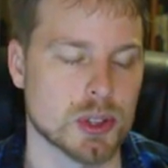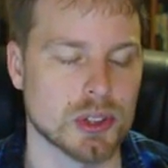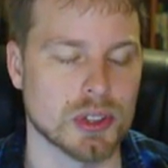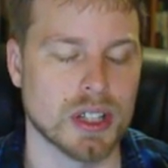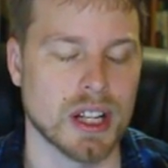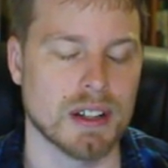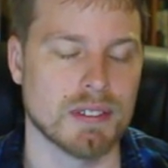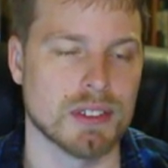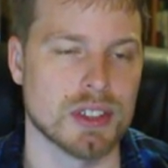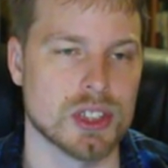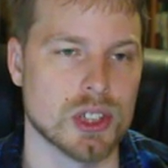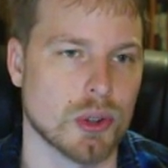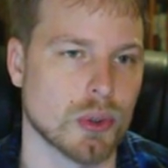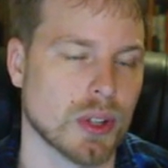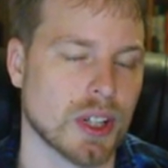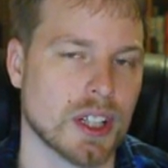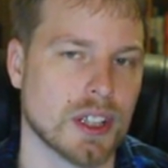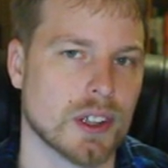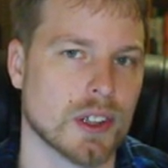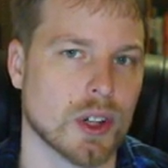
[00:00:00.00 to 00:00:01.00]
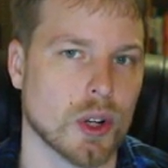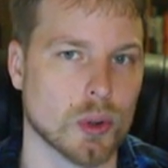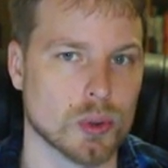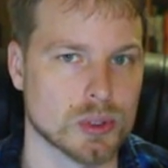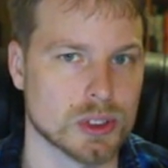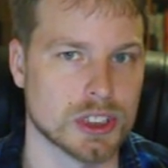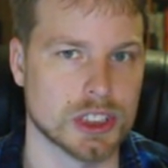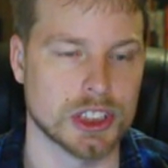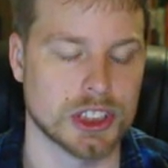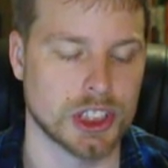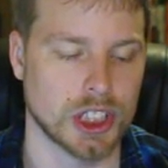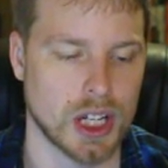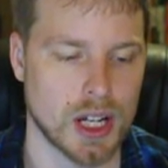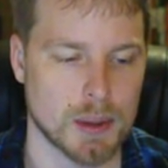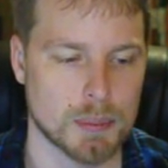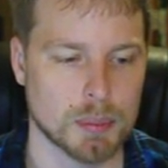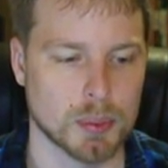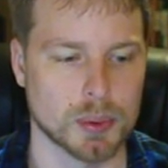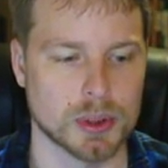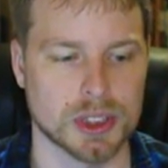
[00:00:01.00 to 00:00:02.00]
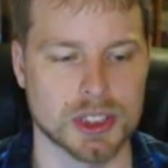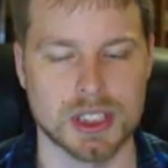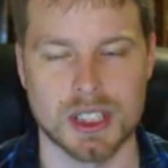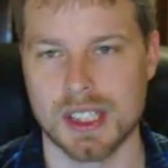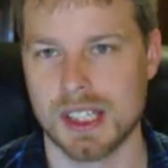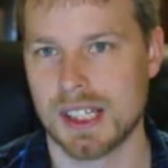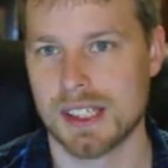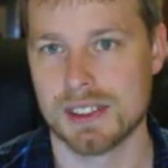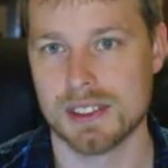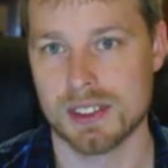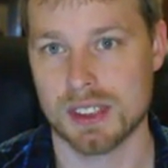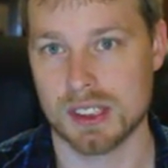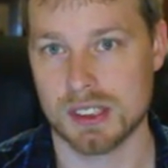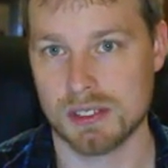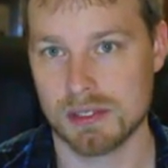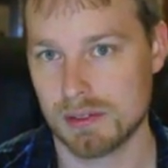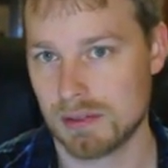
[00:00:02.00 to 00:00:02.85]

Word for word: You can have a donator only shop, which then has